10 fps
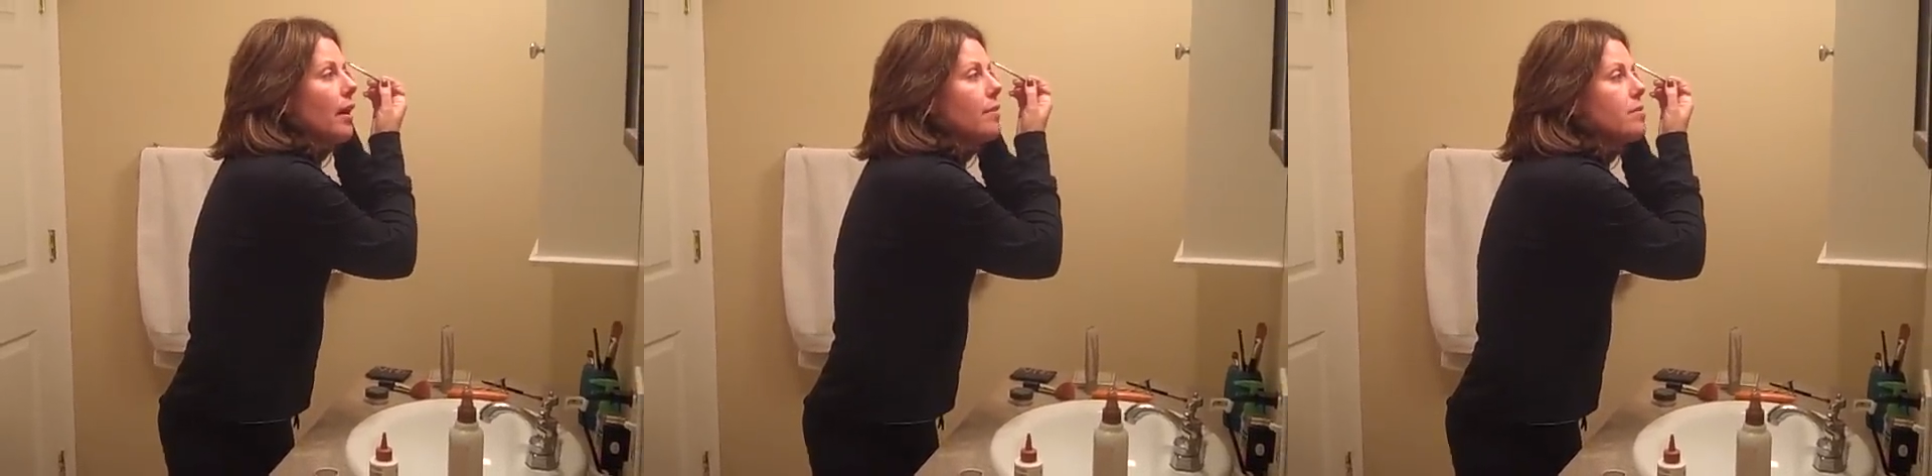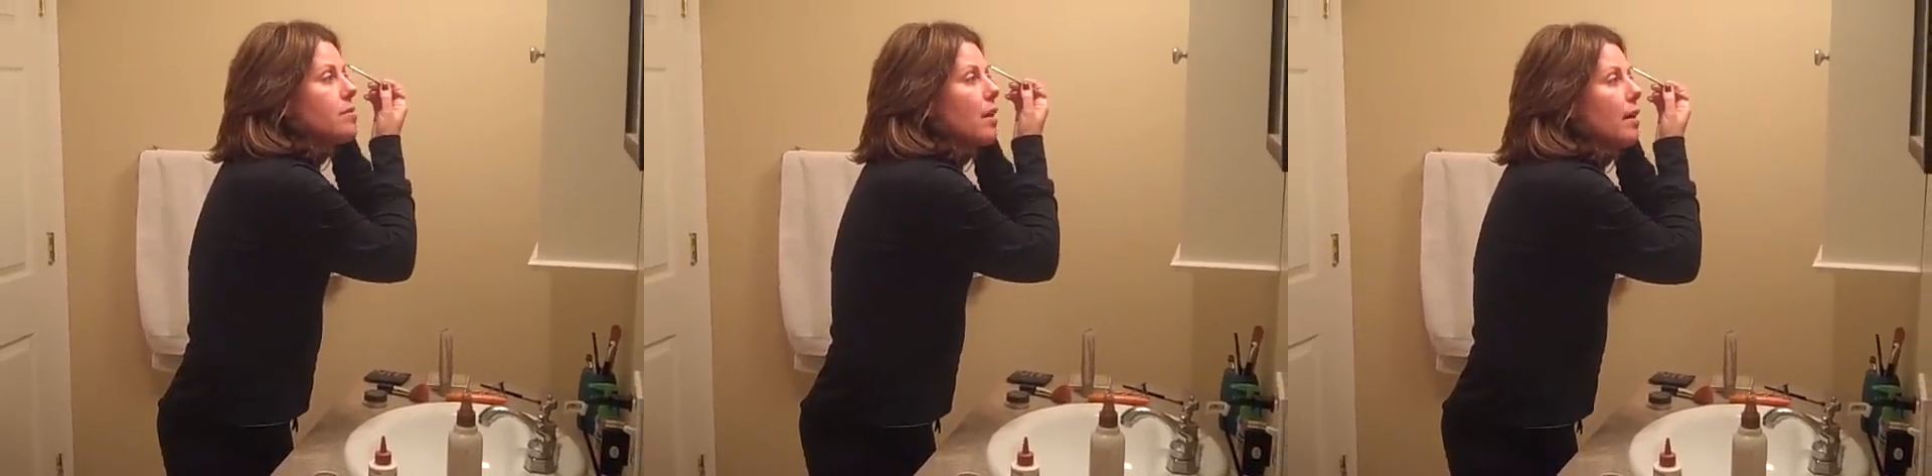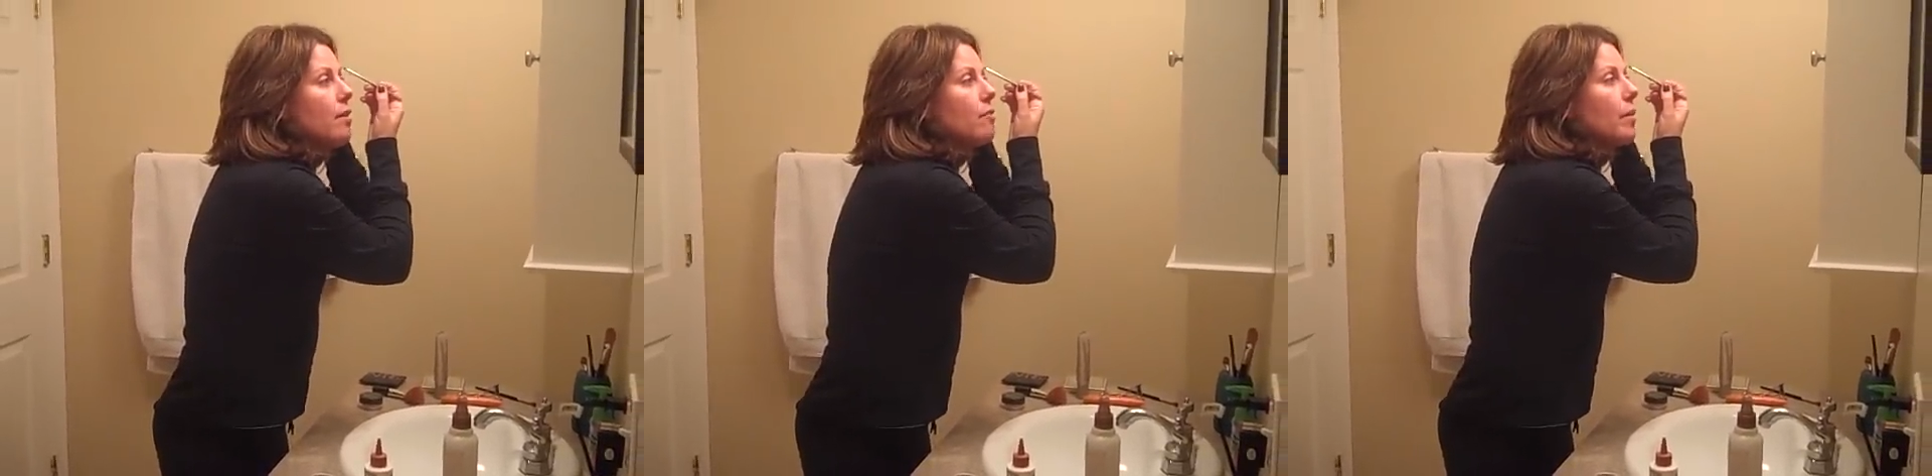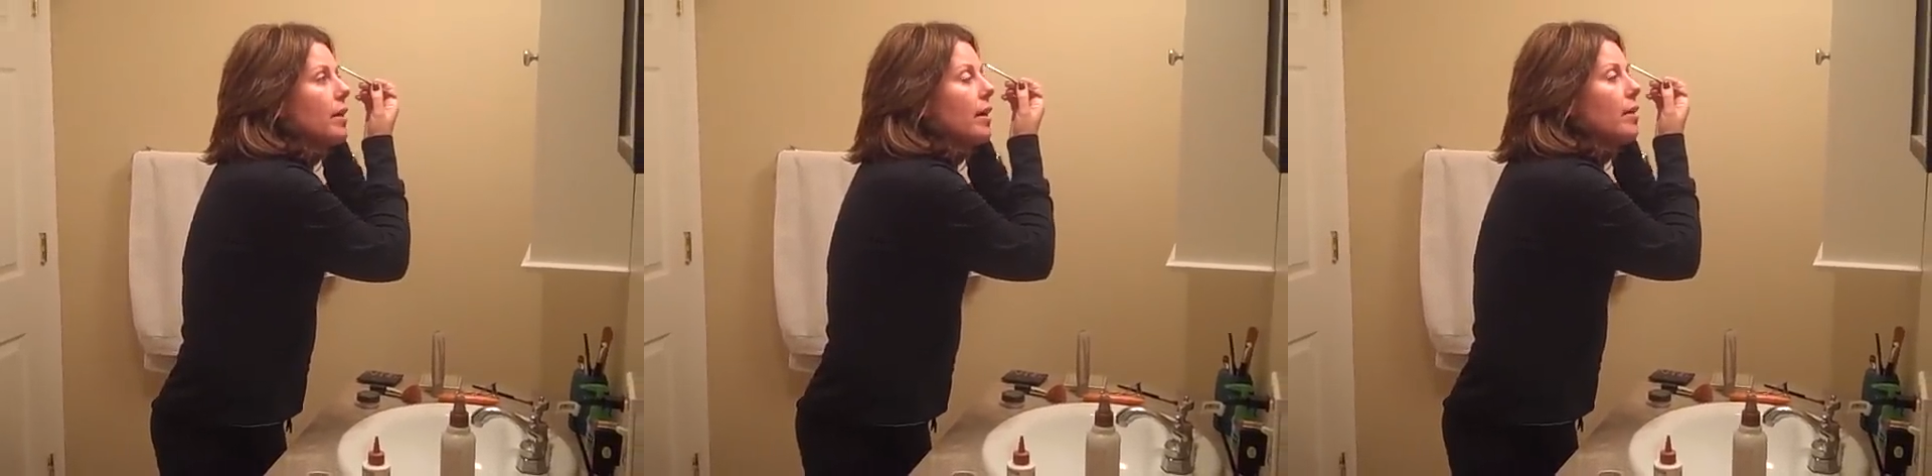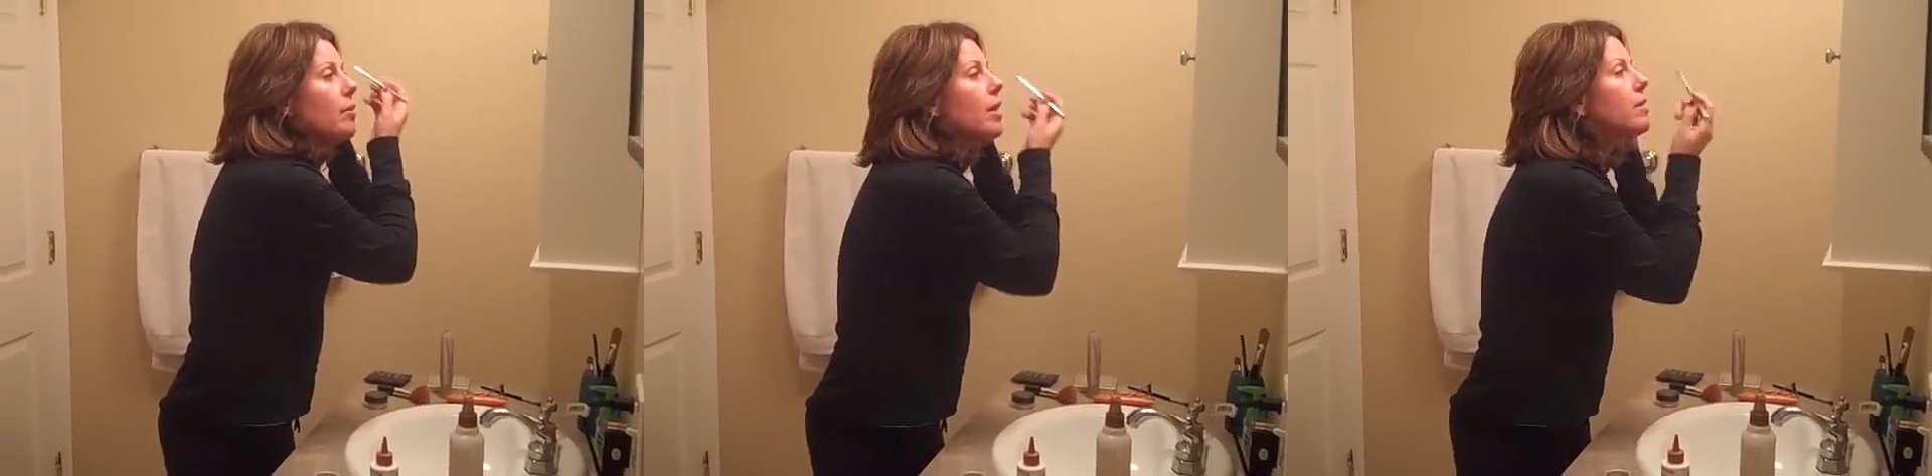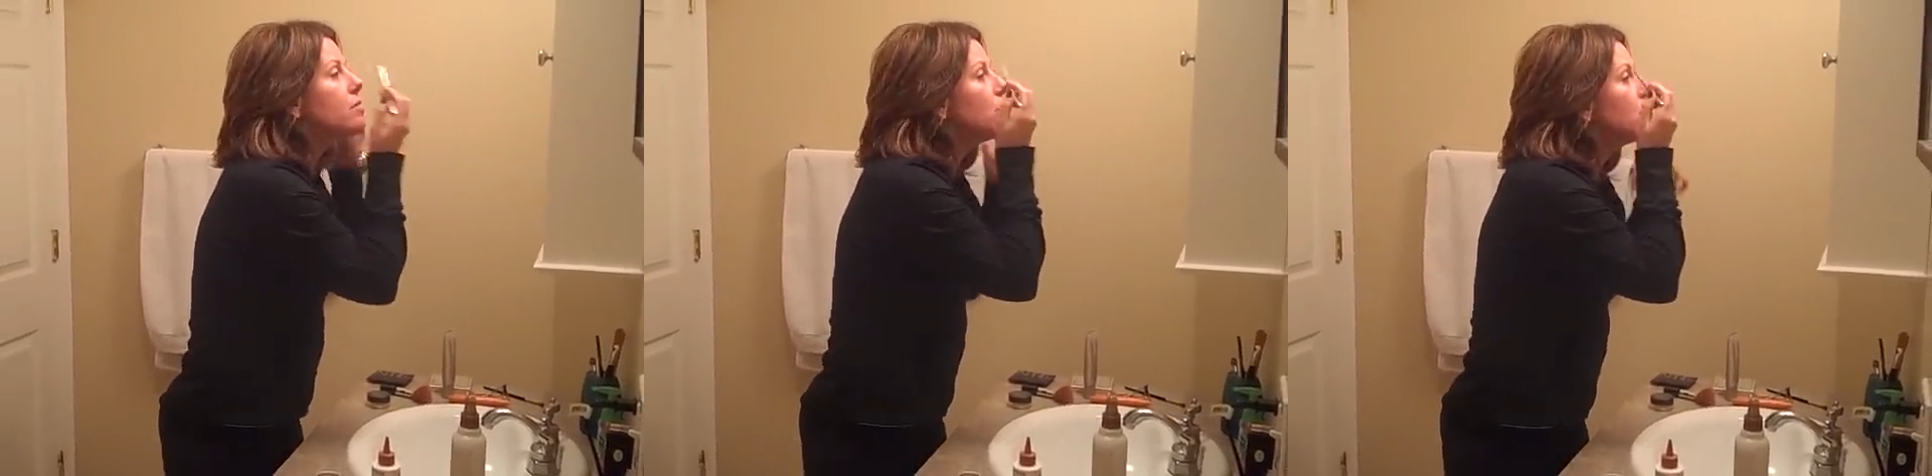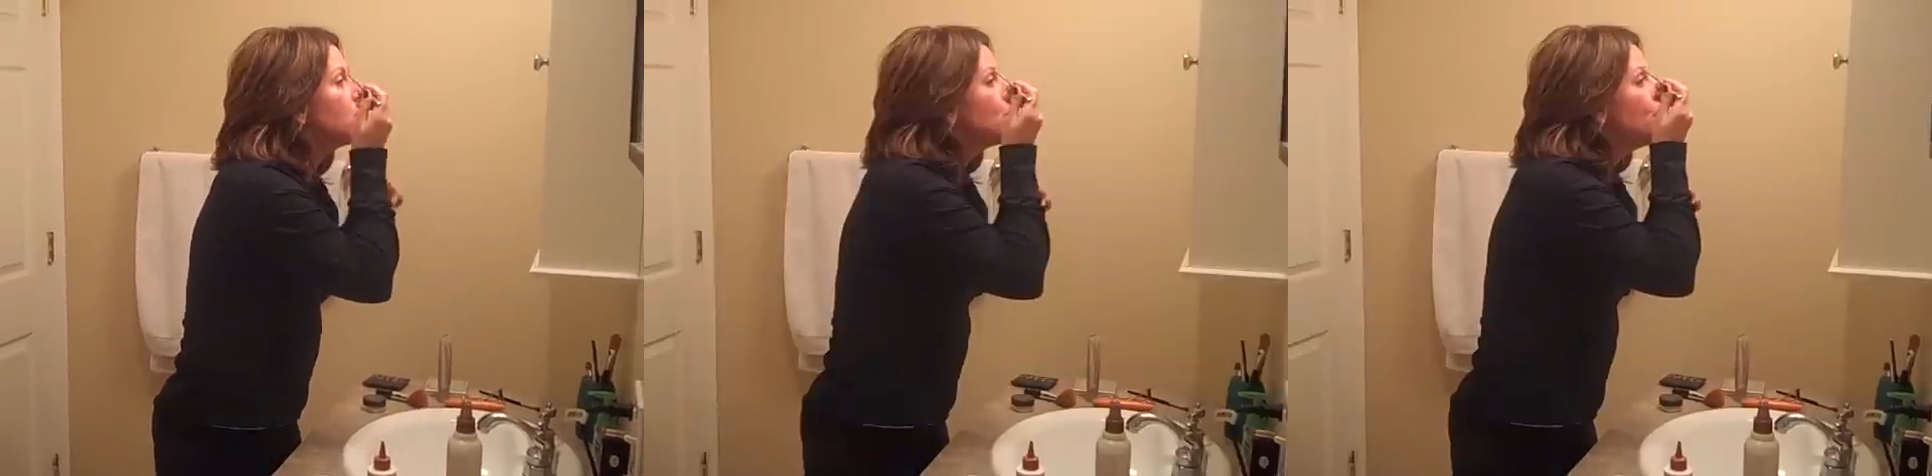outside of my eyebrows just